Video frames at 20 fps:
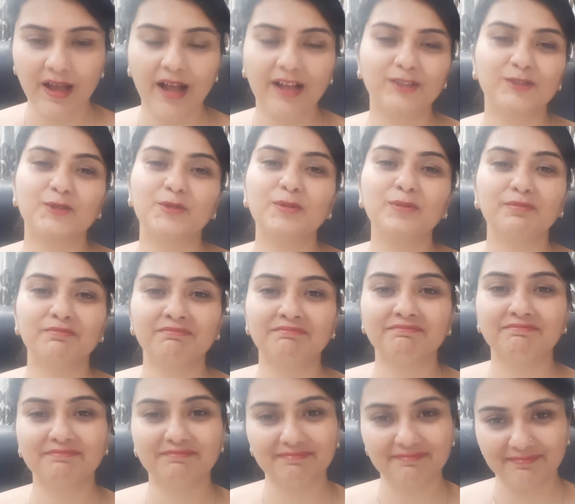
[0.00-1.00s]
So
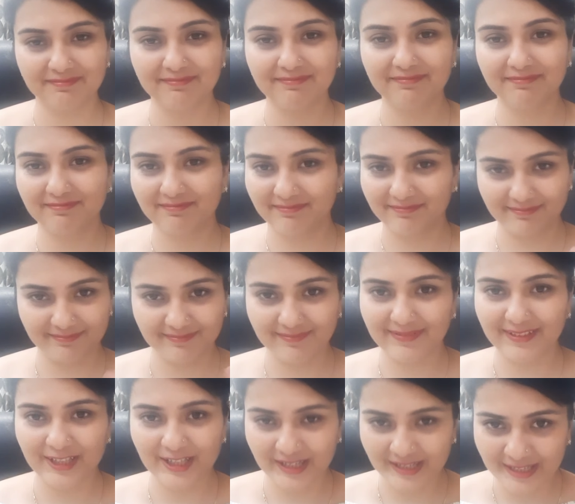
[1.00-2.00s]

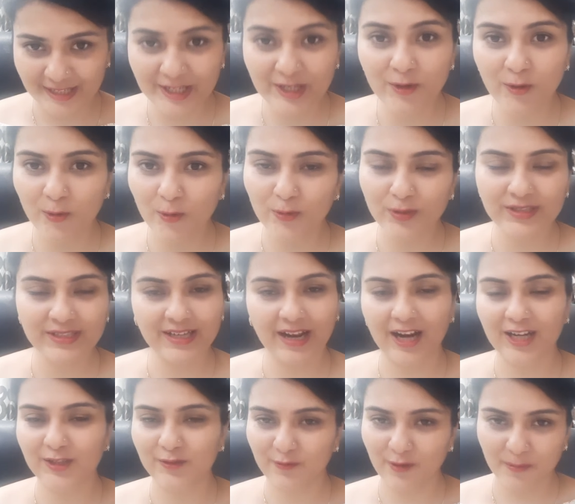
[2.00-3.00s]
no
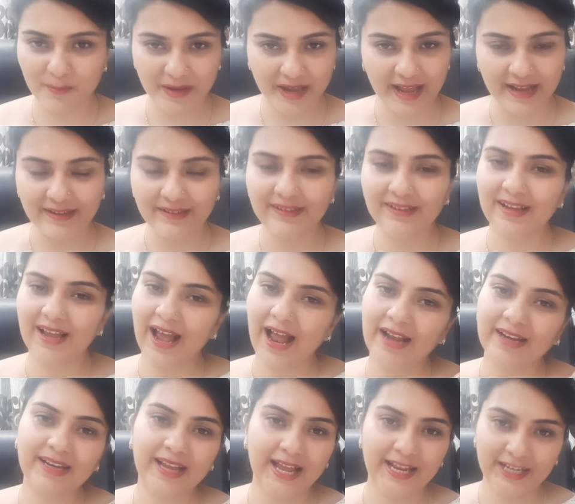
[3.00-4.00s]
starts from N
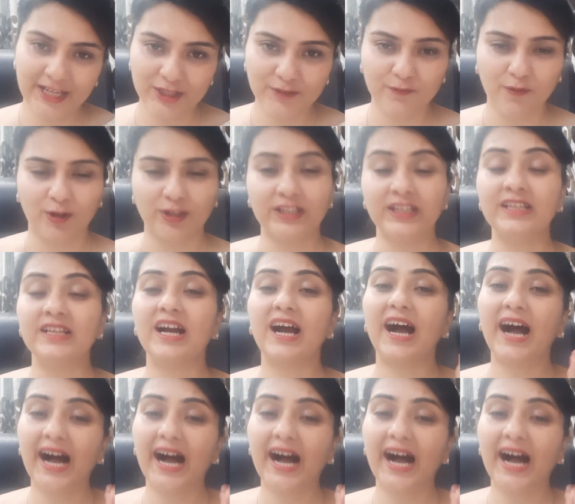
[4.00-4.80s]
and N is 14.